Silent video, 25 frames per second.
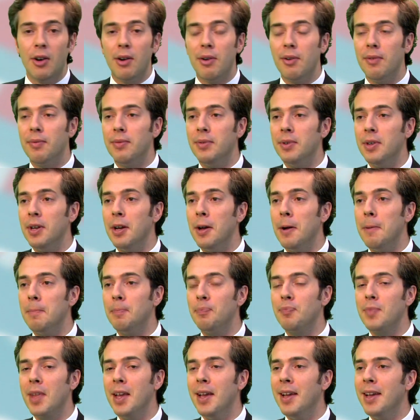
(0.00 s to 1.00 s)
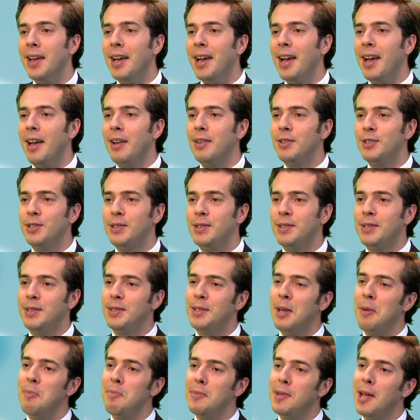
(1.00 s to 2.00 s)
of um,
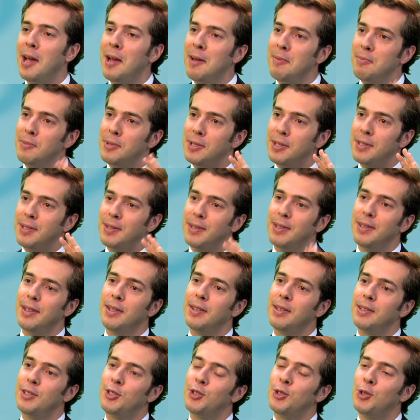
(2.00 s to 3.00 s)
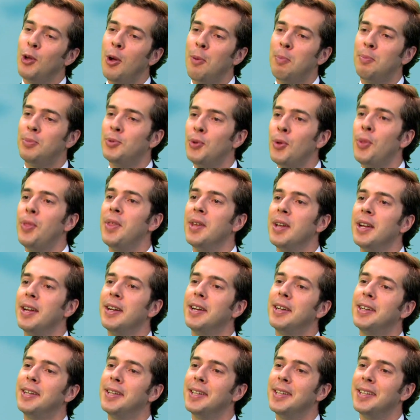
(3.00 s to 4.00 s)
sometimes stop to
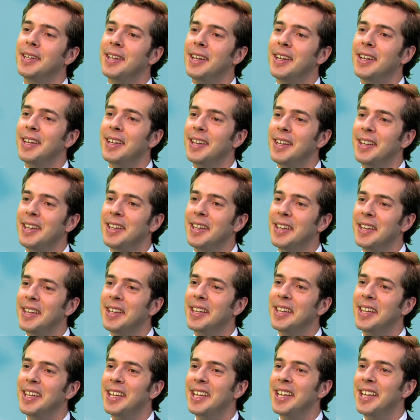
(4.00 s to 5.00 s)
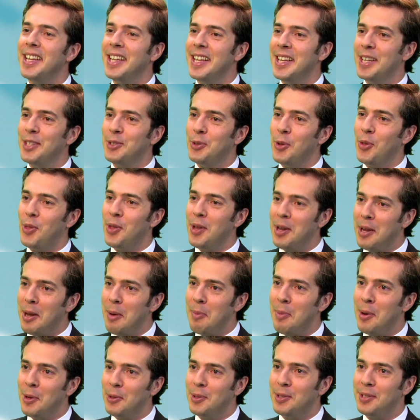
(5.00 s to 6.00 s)
think, uh, to think
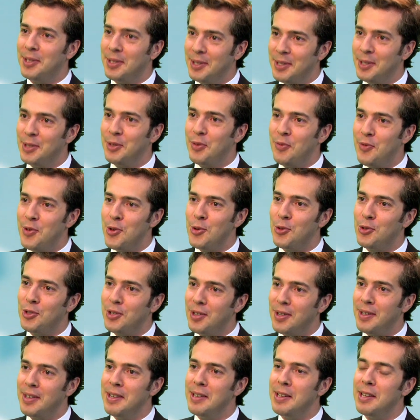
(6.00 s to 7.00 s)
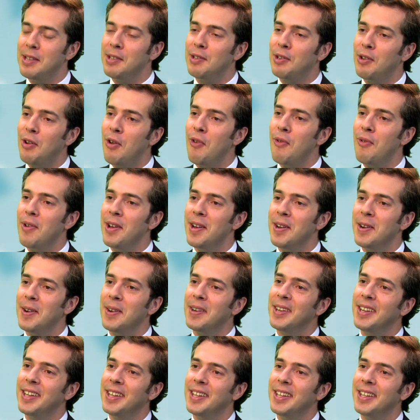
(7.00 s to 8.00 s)
about the future and the career.
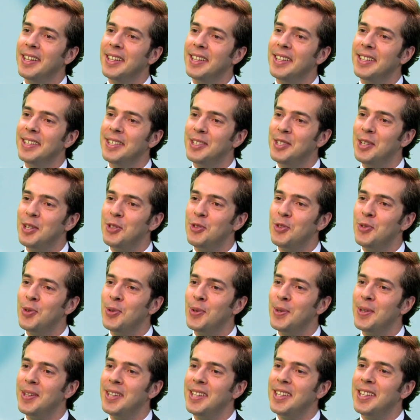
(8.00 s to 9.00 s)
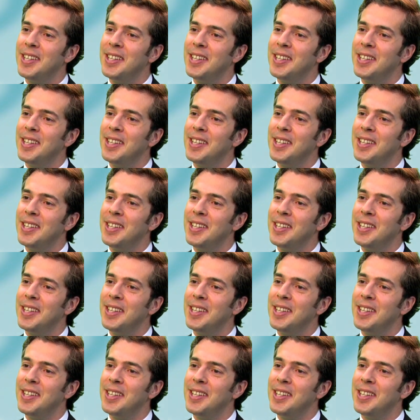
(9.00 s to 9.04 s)
Uh, is that true?